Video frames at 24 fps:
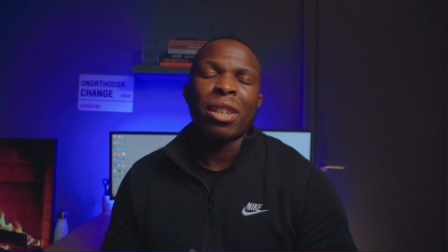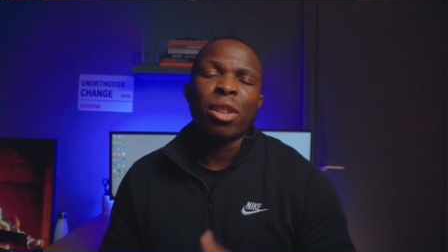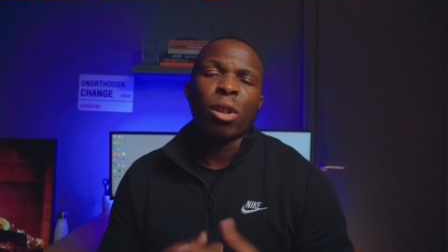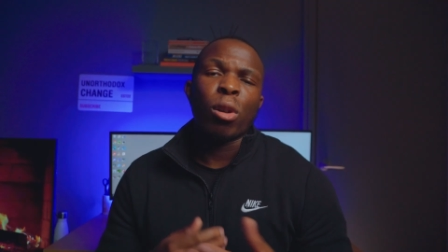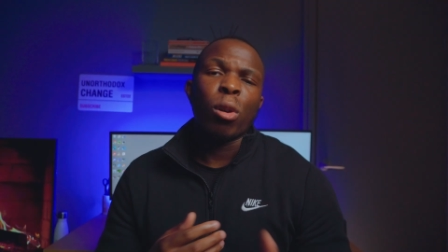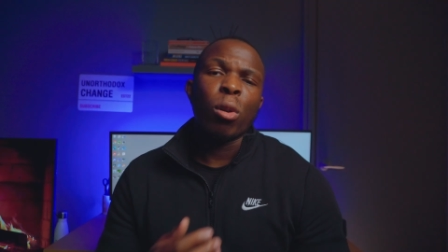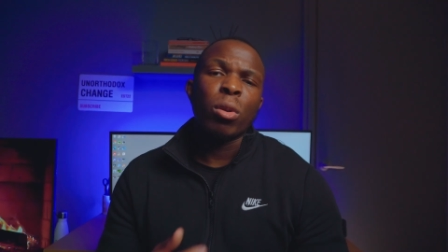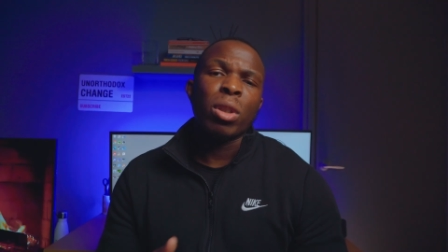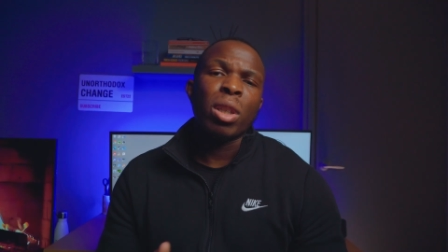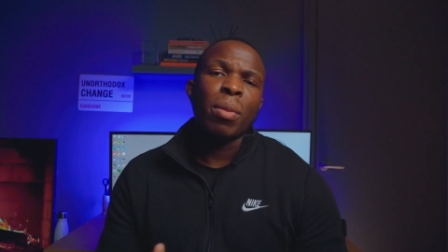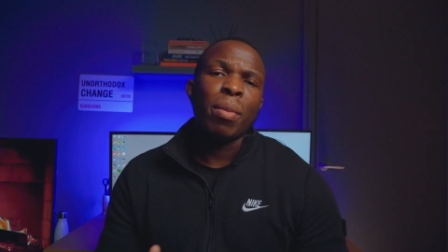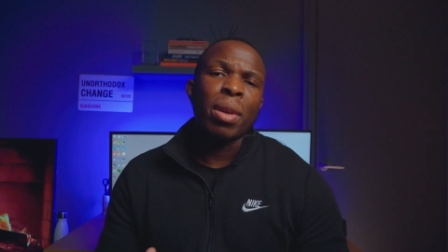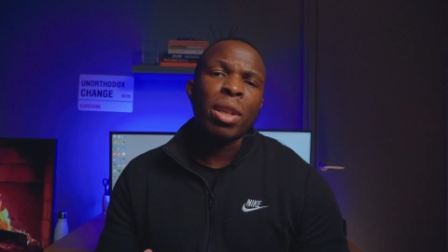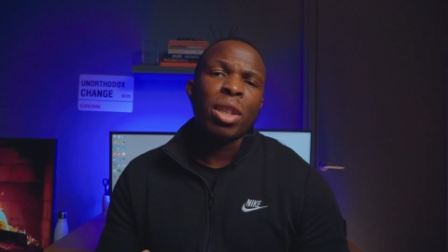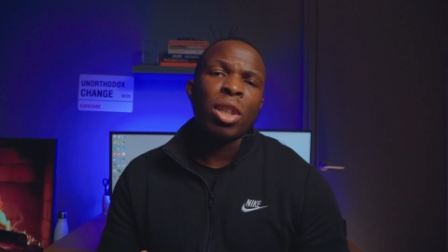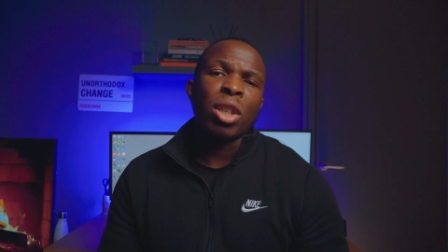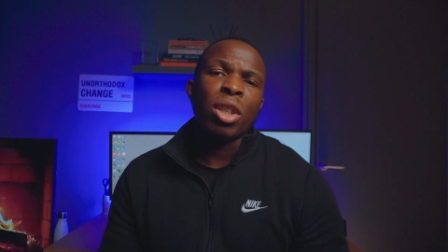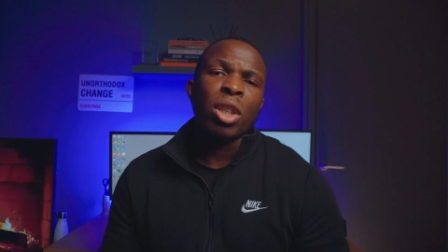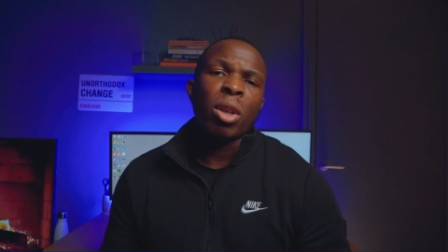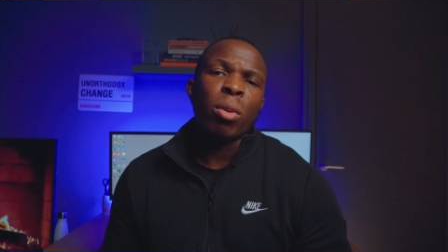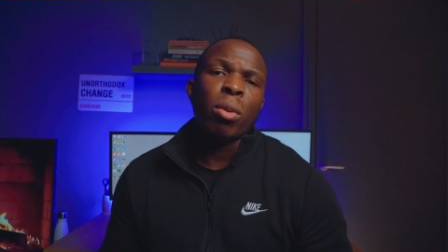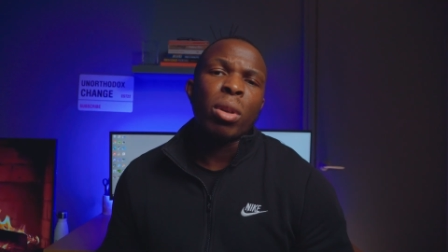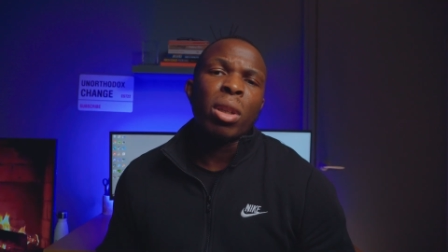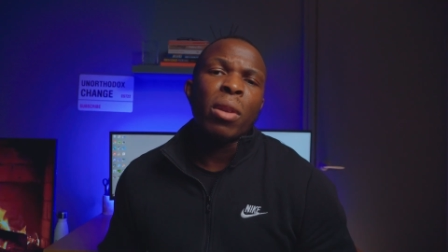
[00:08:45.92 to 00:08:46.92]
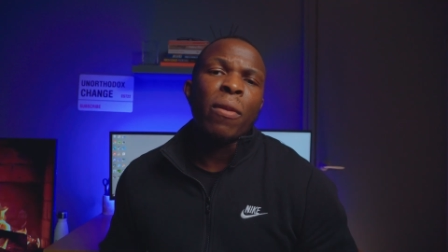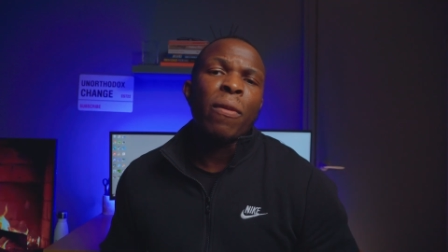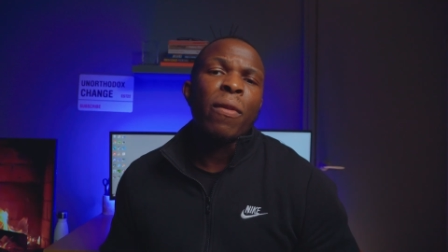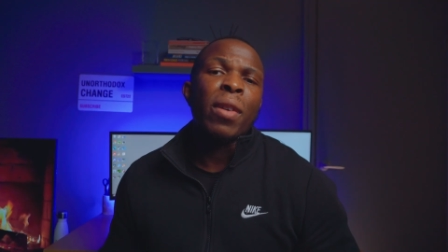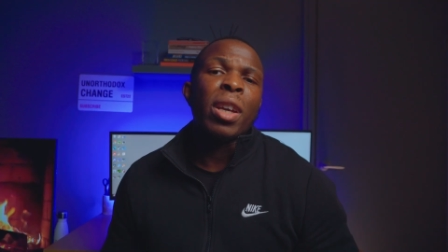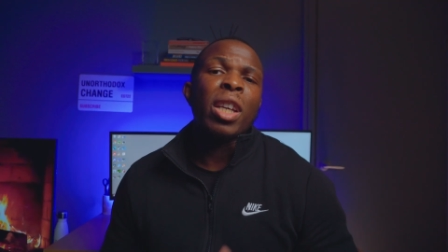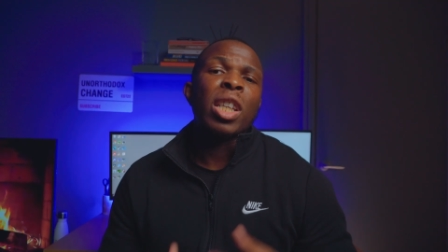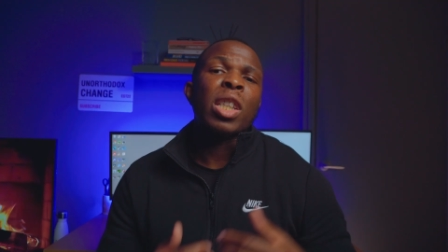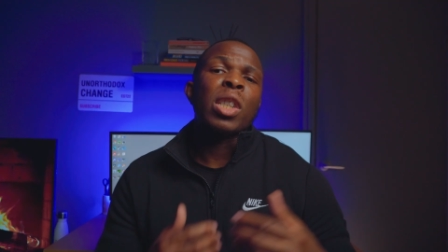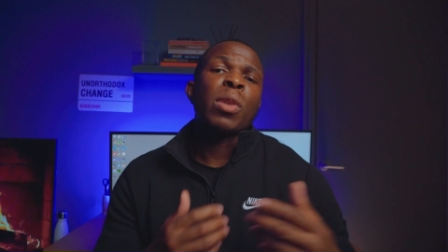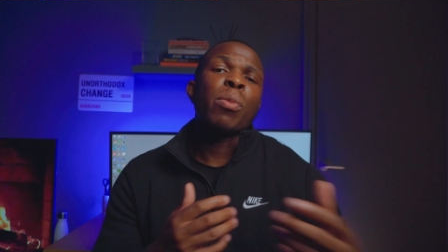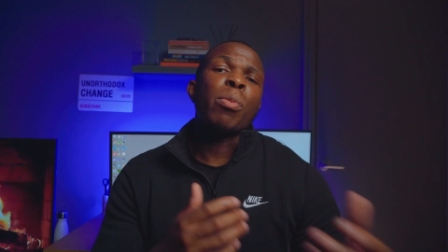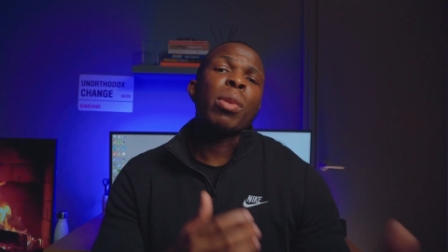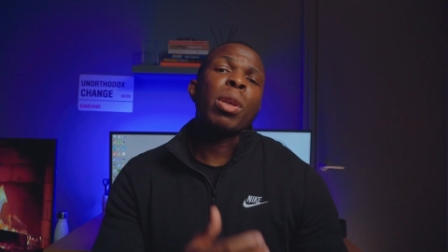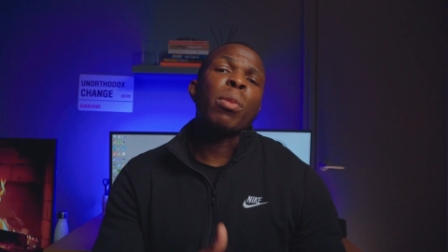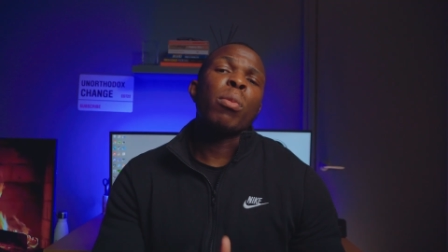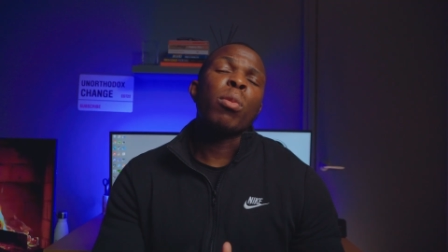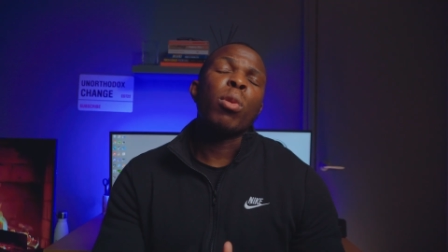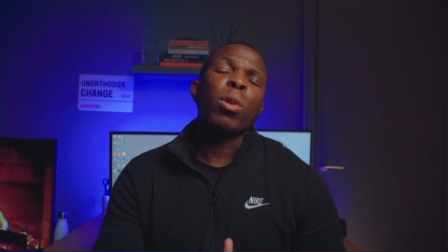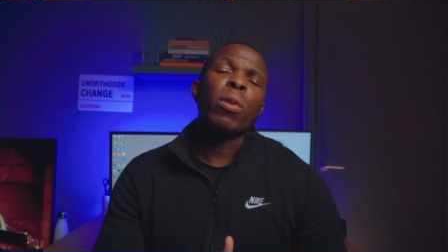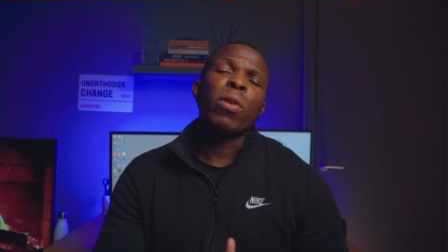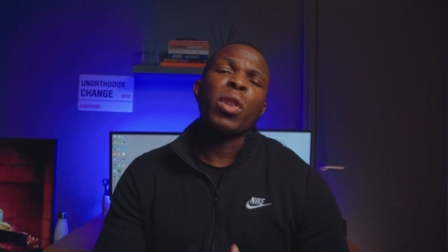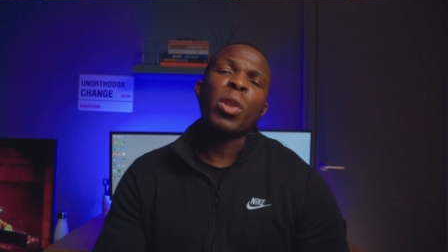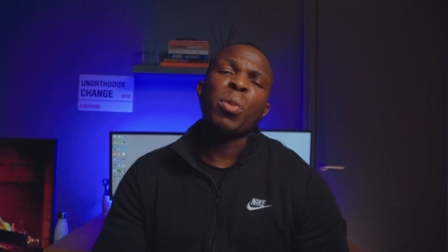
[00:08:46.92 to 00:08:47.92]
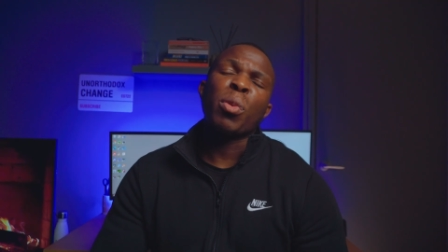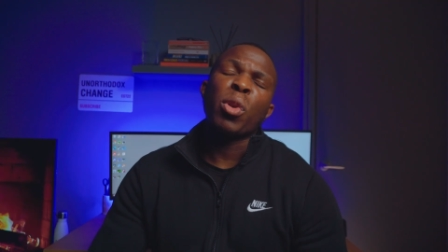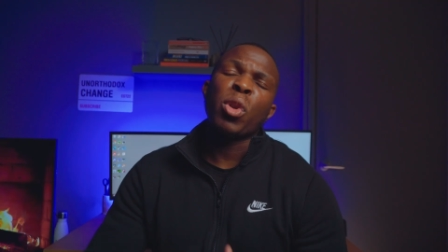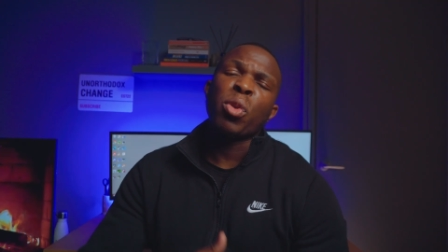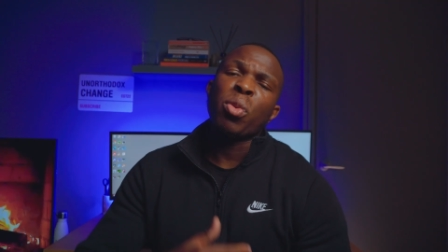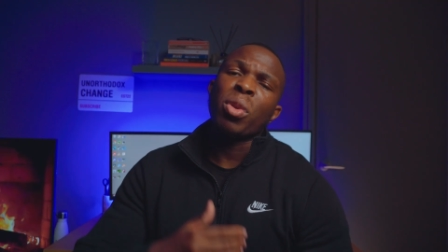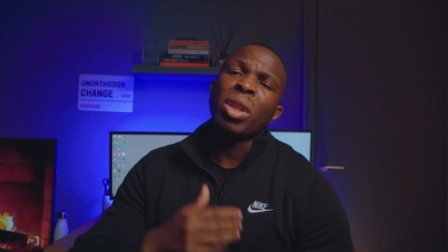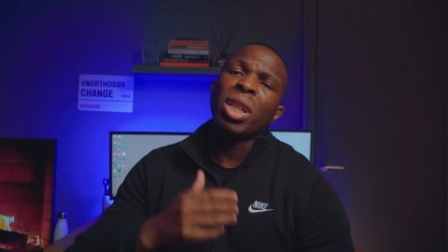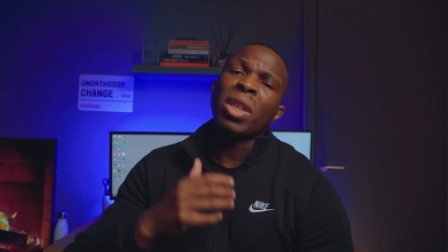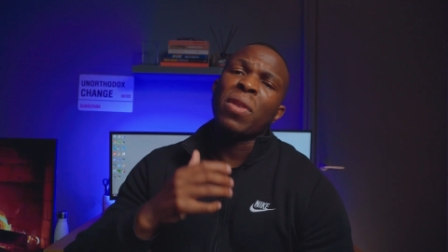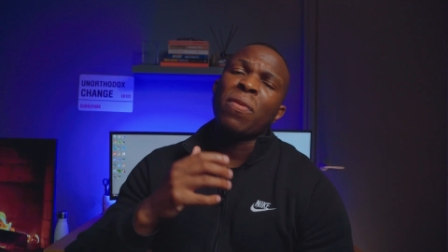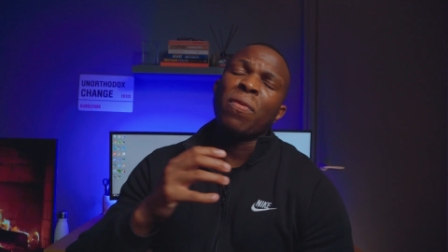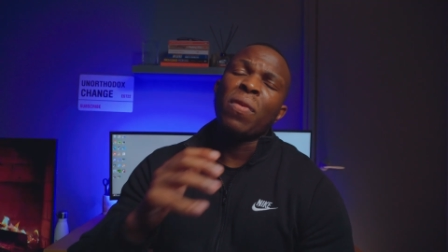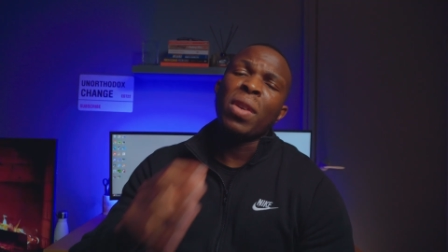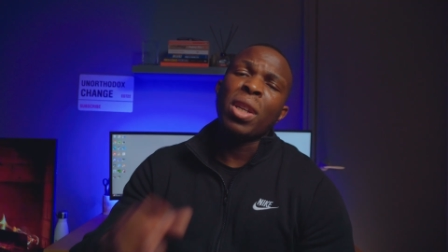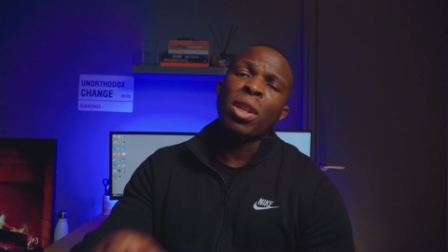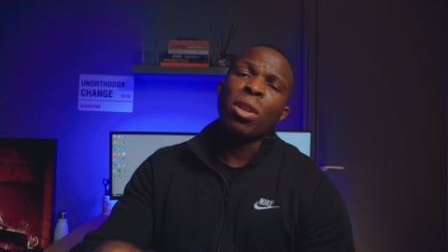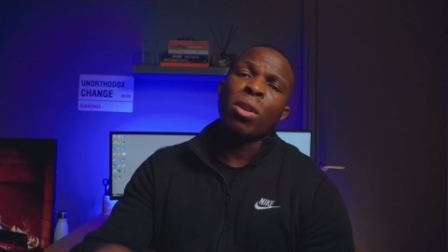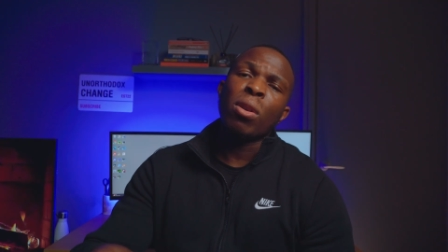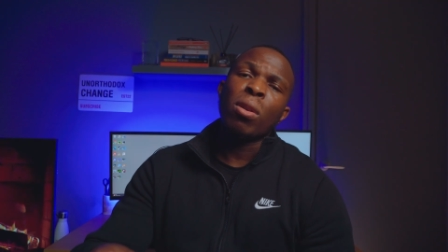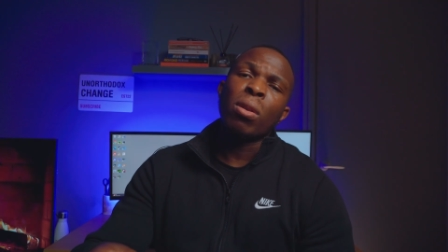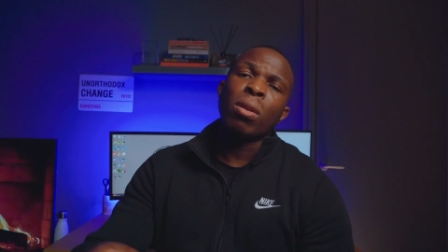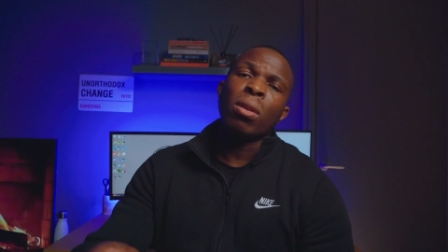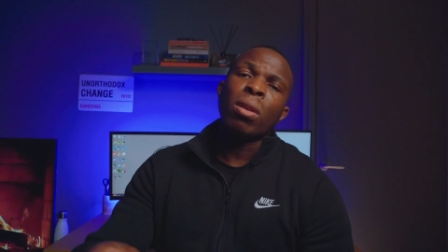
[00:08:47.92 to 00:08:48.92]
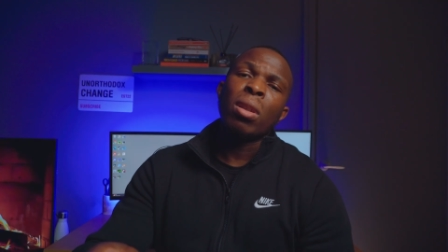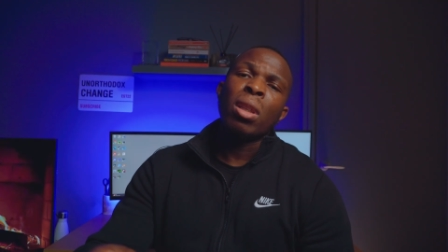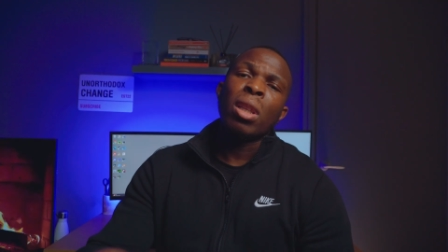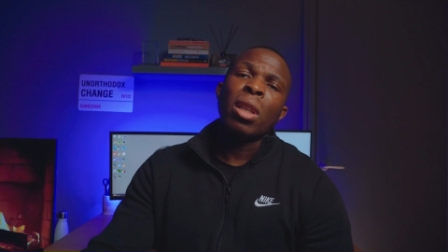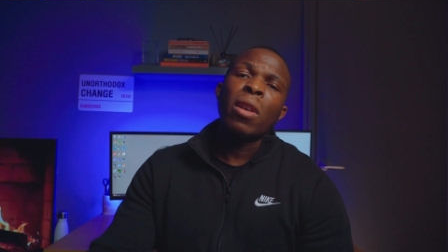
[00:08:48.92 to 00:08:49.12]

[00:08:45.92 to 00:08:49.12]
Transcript: a closing message, I want to thank Springboard for sponsoring this video.